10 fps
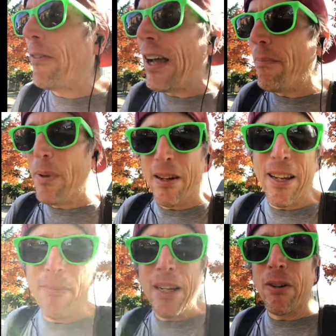fight, be,
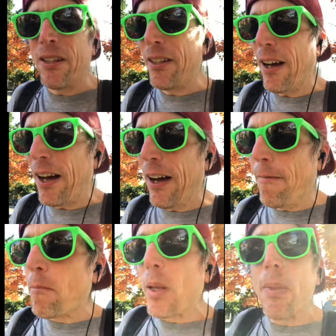him being with uh,
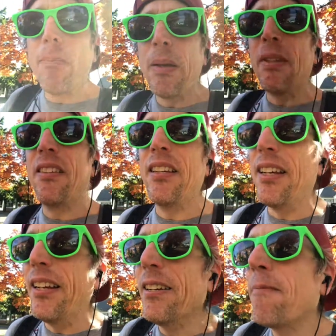P B C,